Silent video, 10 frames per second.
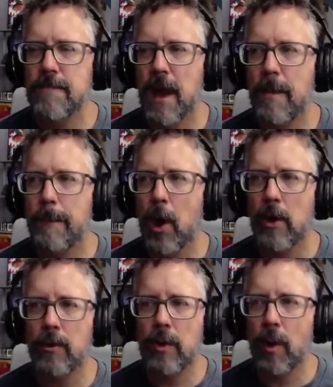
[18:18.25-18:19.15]
I'm
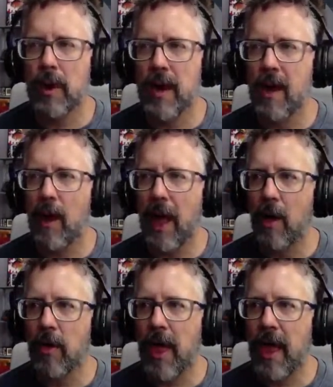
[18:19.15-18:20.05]
pondering right now,
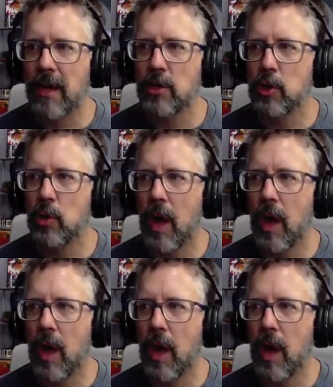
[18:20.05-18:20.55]
how the heck do